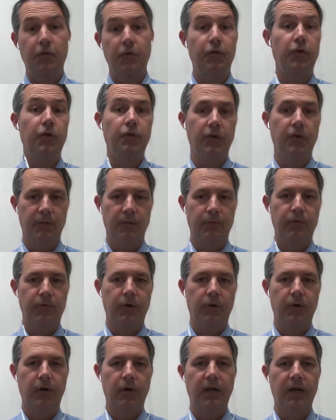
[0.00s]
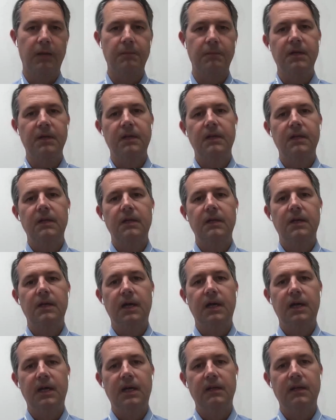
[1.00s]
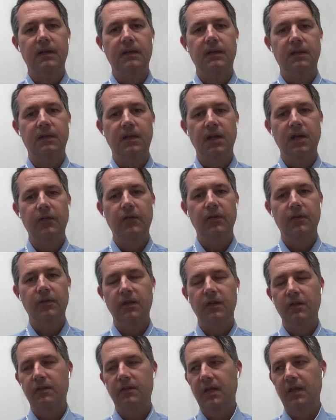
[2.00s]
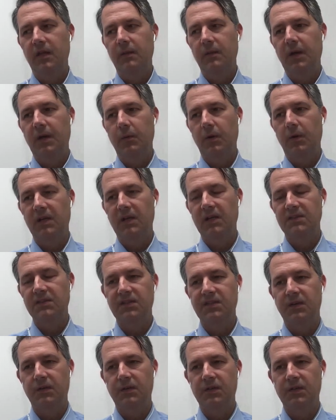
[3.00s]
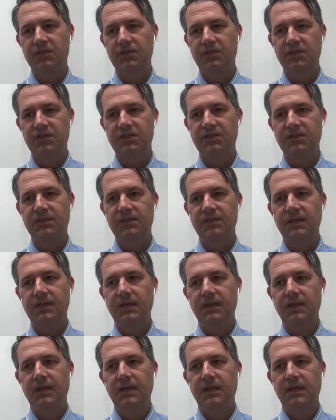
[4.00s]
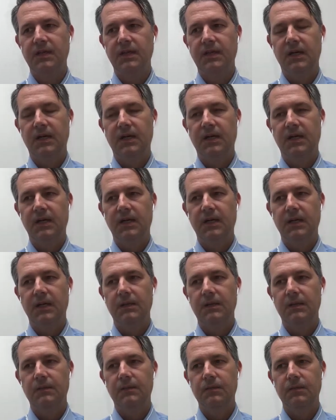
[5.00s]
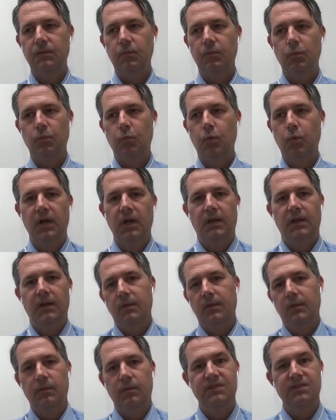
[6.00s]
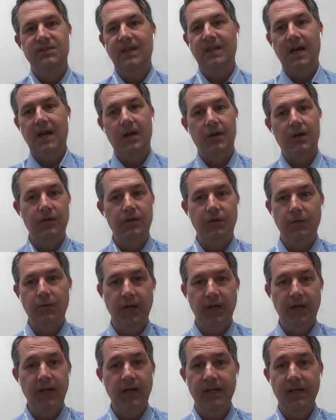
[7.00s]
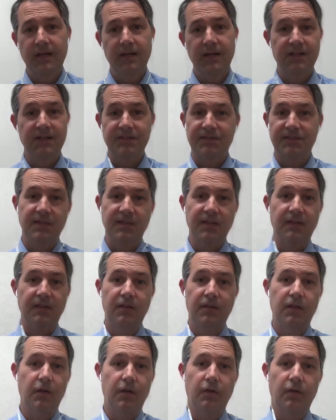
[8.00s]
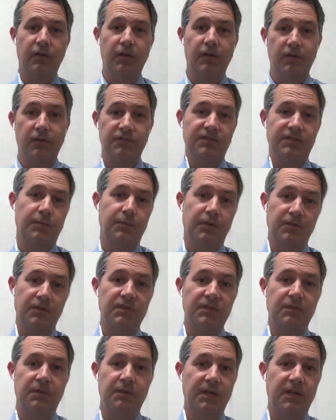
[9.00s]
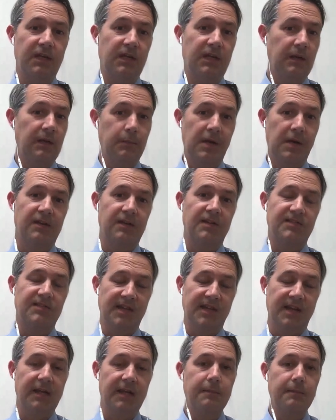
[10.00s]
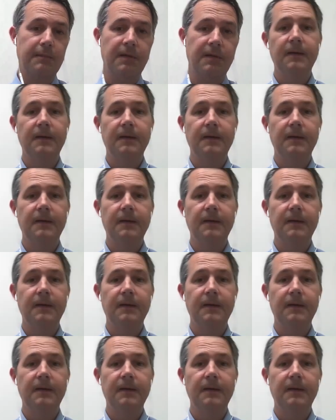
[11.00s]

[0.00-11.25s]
new to the program. The other thing you might want to consider is just what style you like, because even though they're supposed to be about the same,